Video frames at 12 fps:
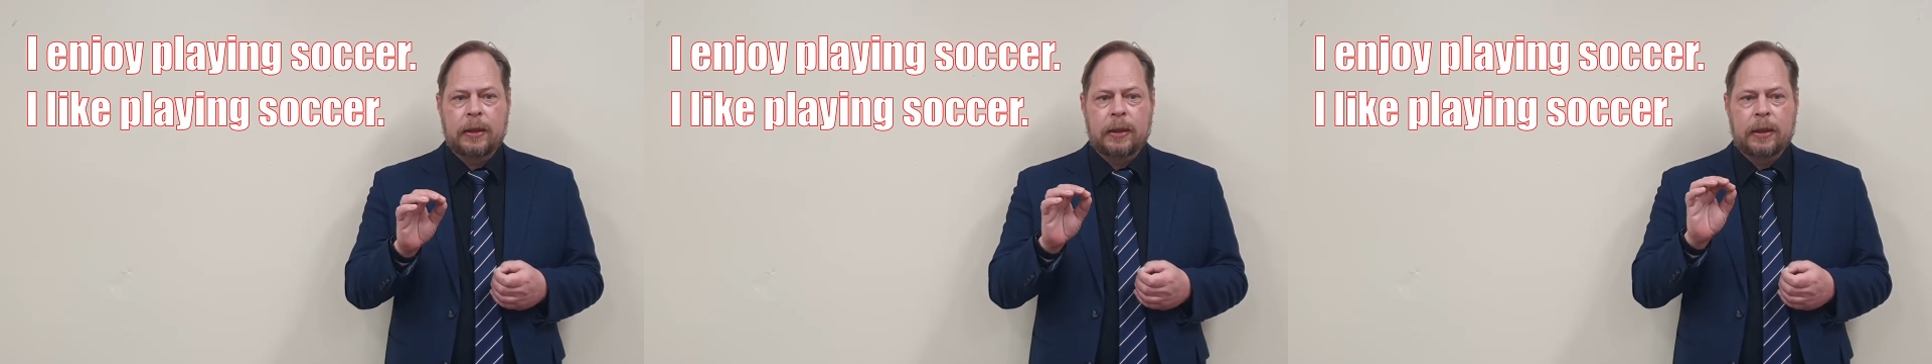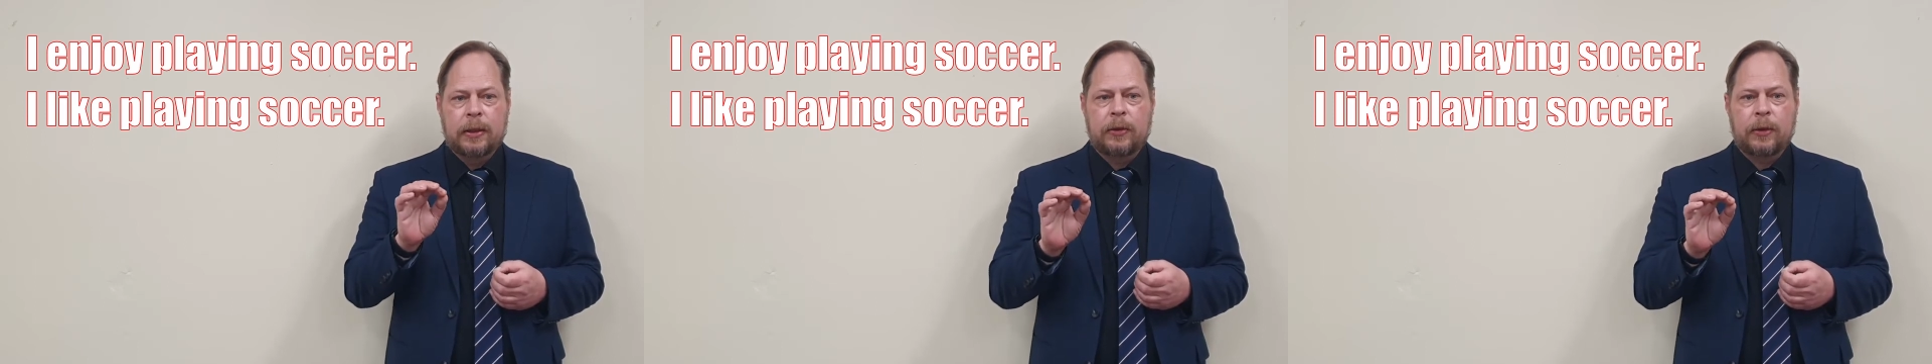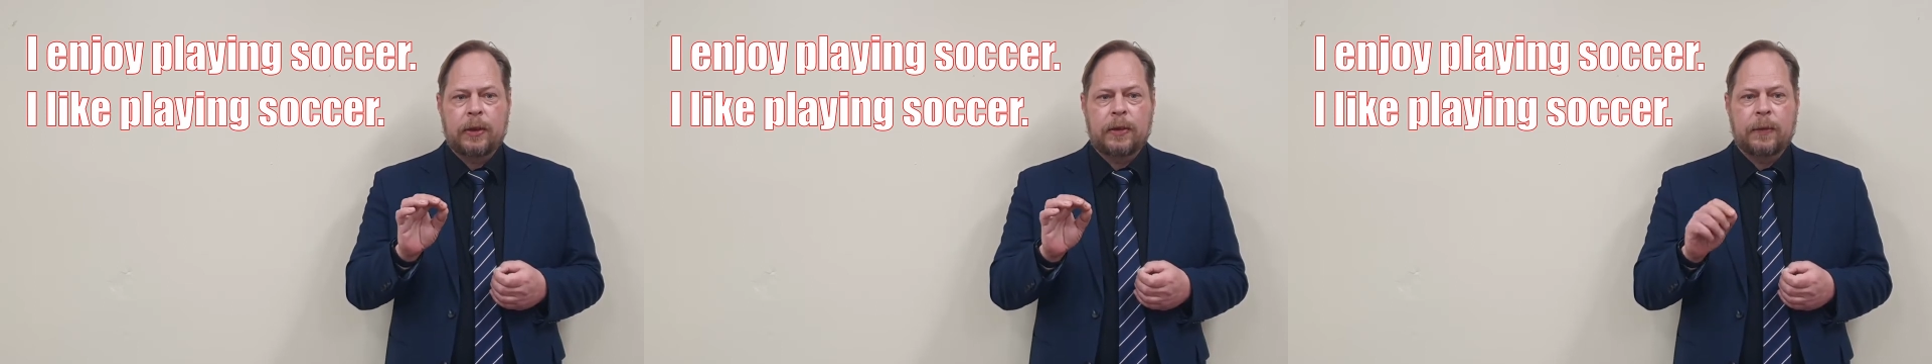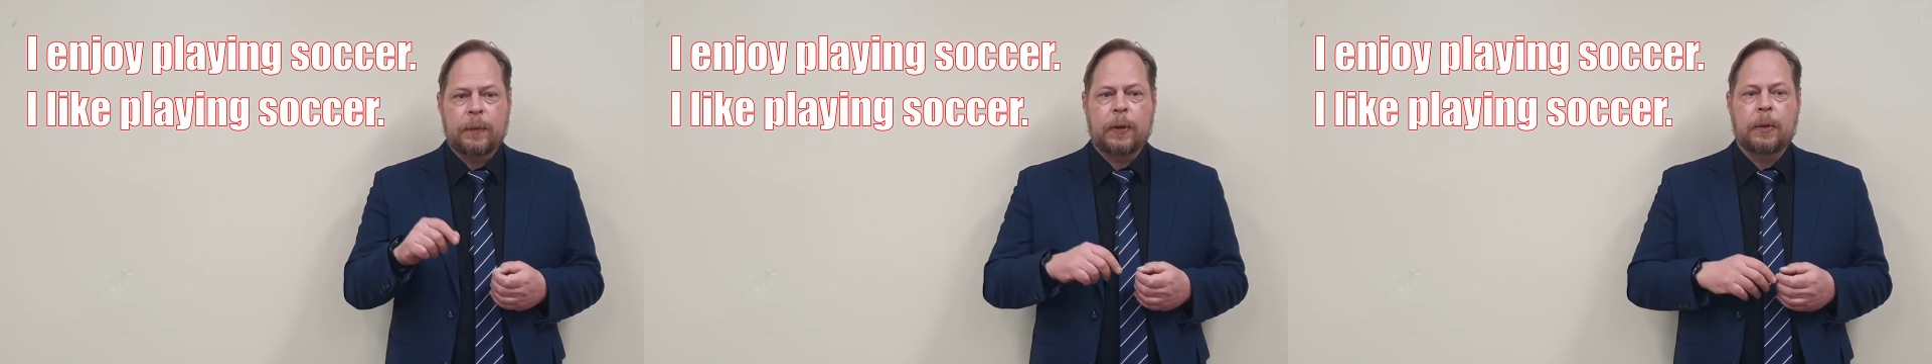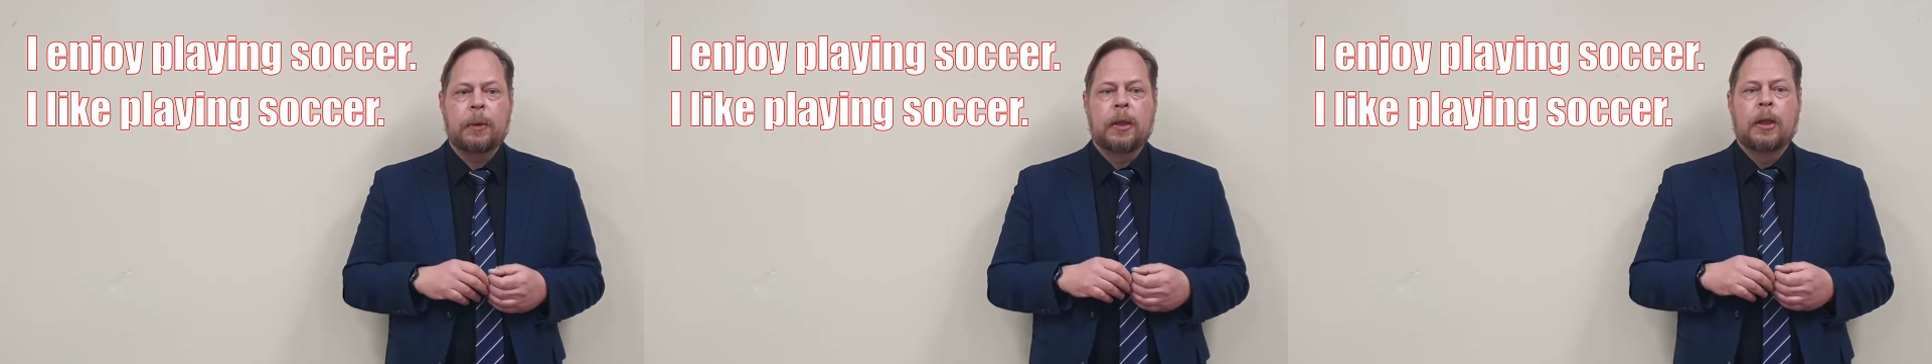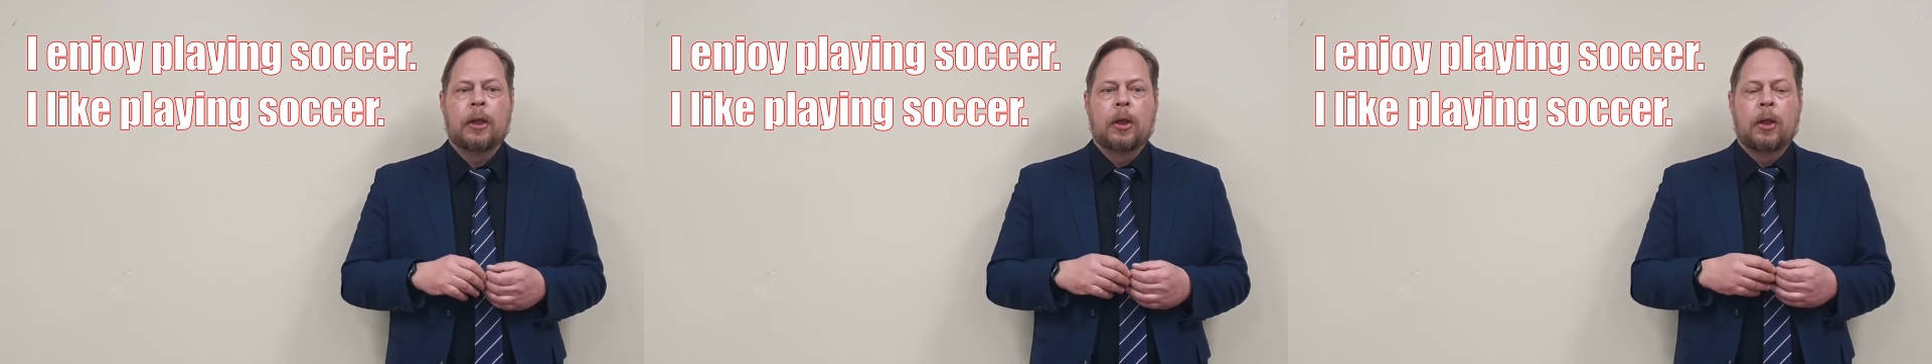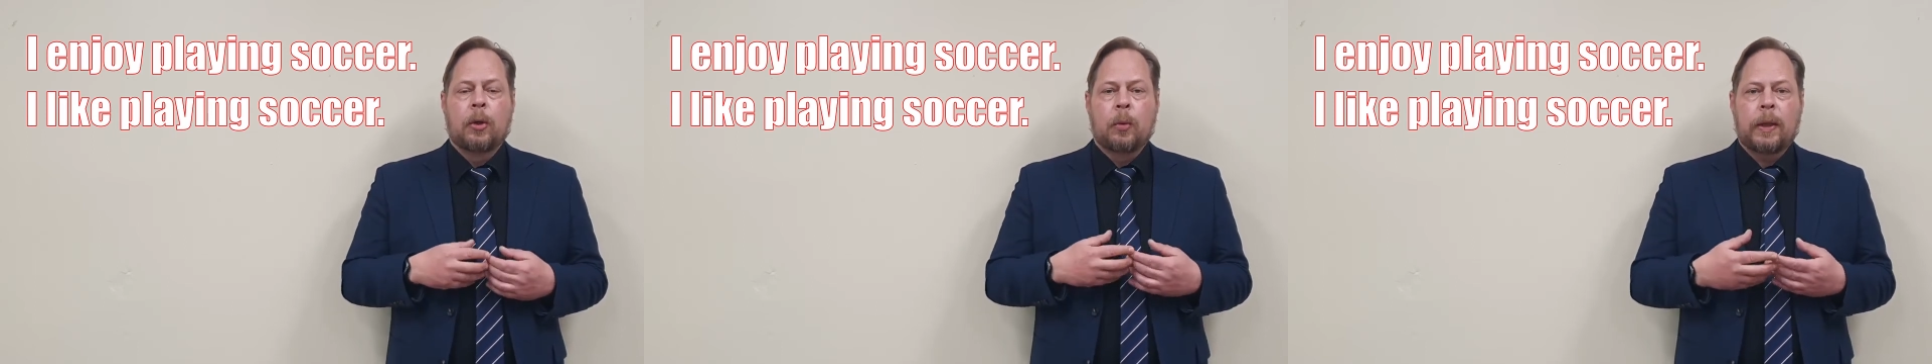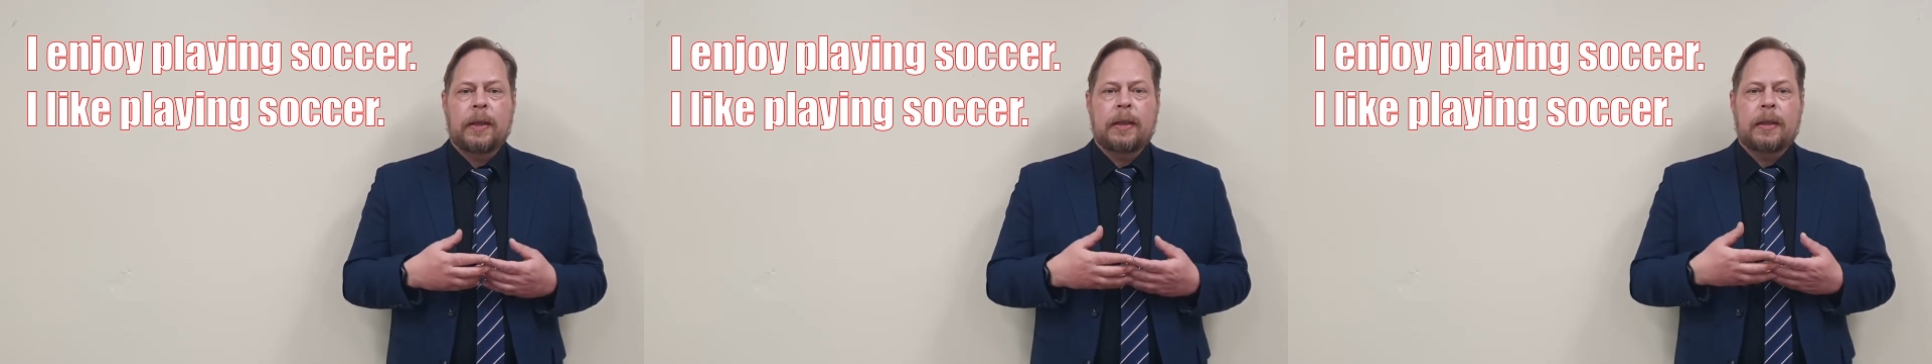Enjoy is a verb
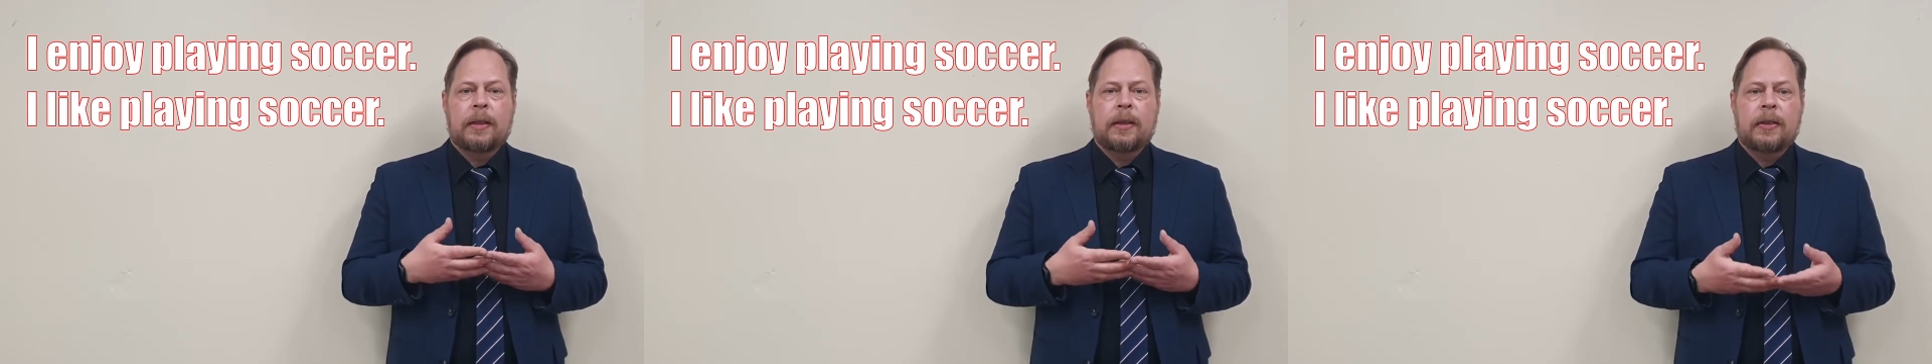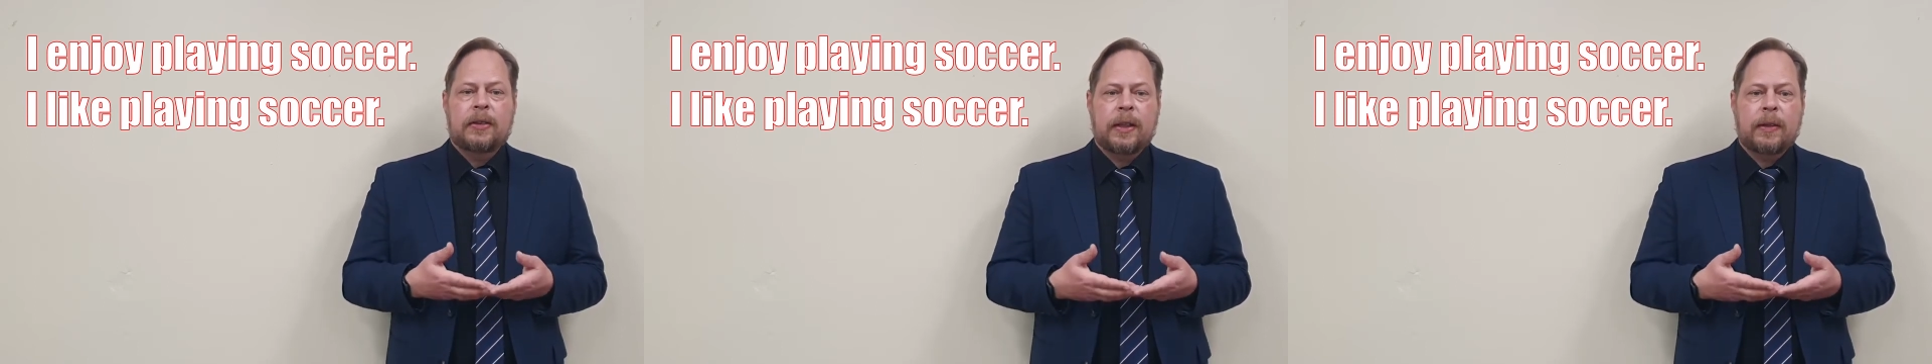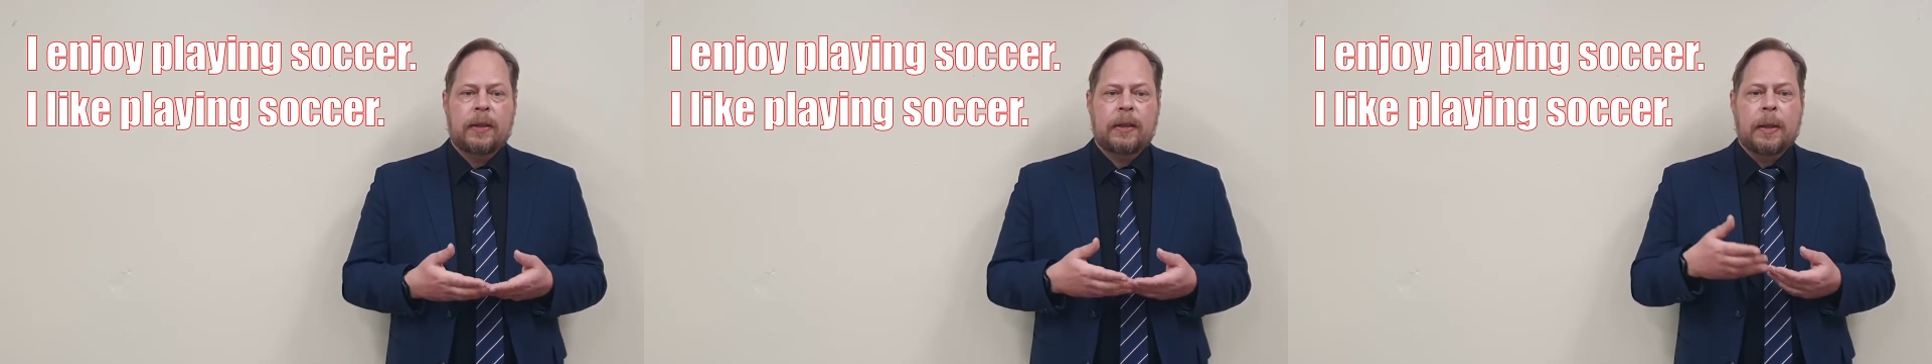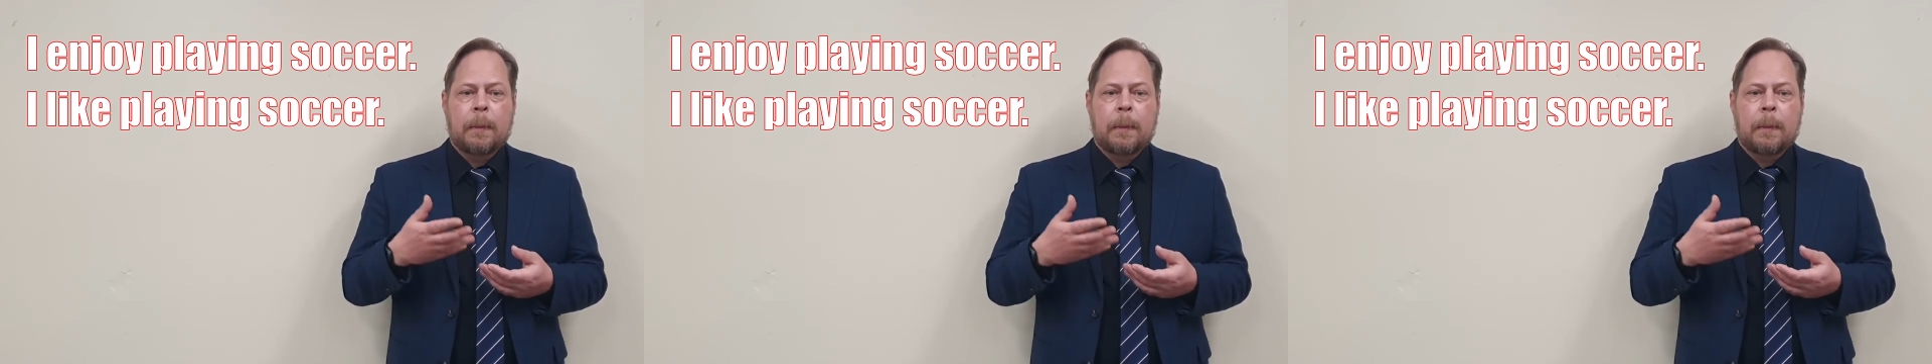with the gerund